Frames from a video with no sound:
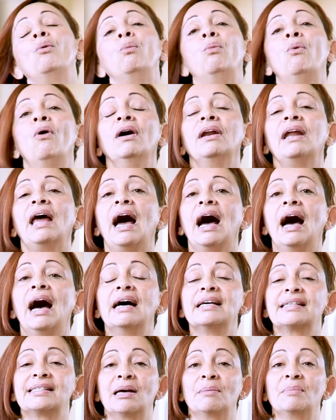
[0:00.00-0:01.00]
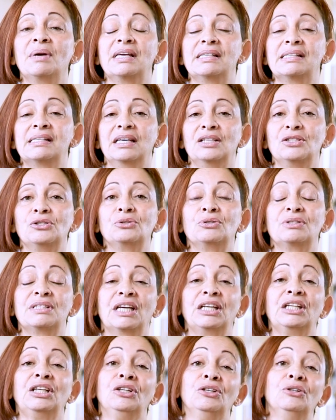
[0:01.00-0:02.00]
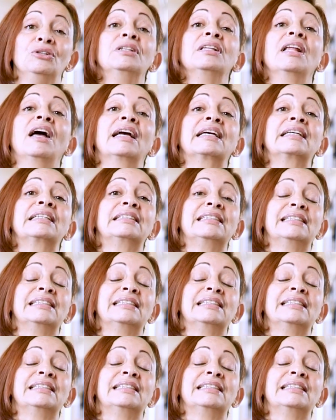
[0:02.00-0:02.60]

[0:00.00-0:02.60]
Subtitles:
what are some essentials that you like